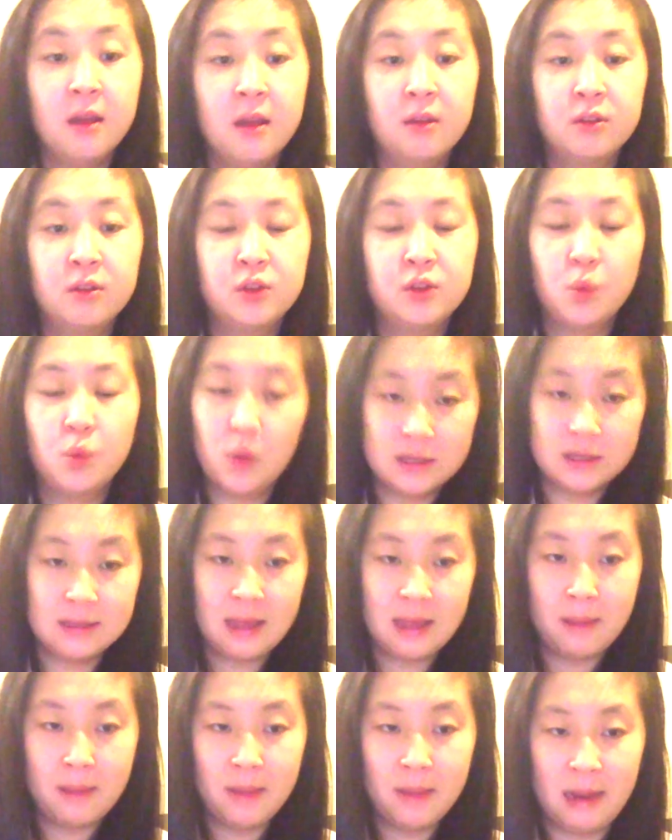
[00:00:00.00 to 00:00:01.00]
So what does
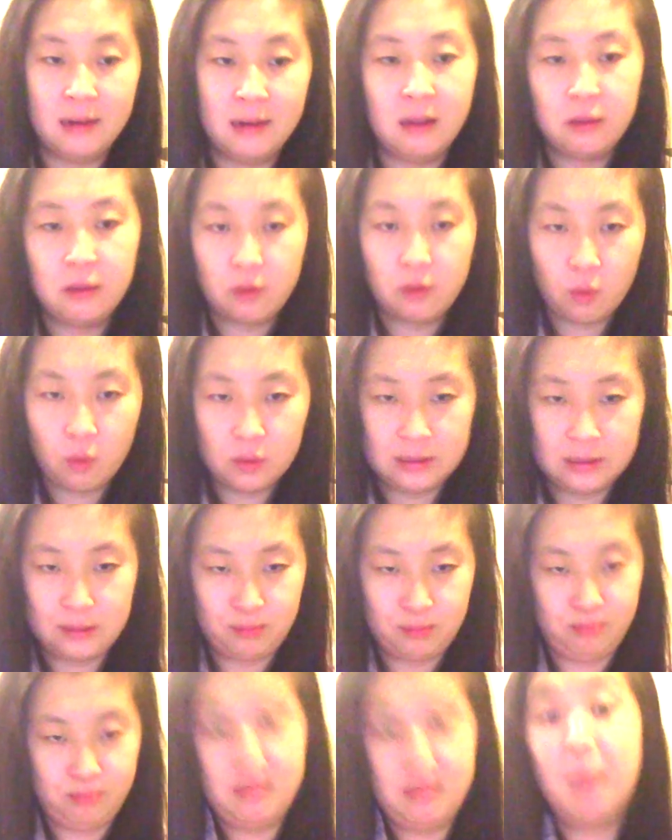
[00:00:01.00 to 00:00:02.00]
that mean? It's all just
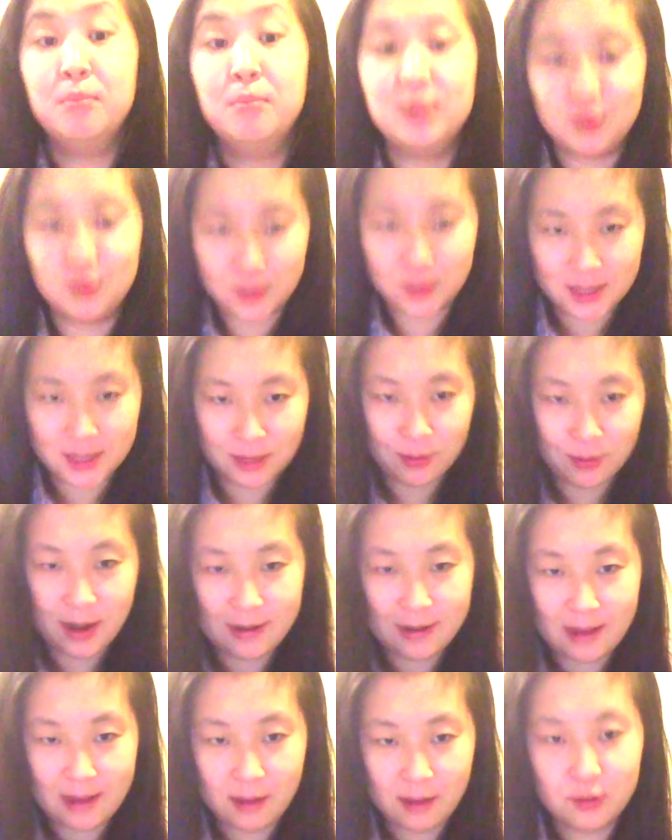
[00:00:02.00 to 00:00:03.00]
numbers really right
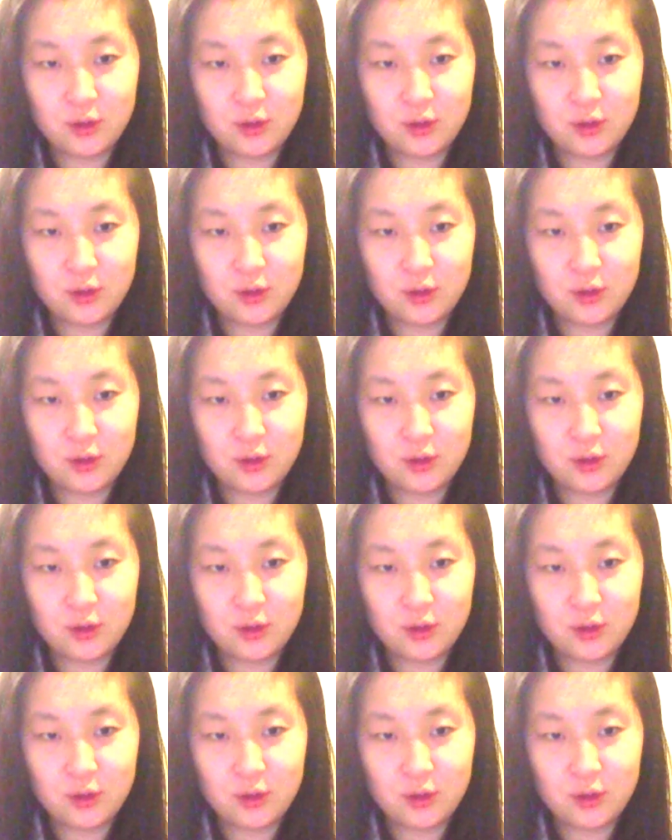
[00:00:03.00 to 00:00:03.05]
now.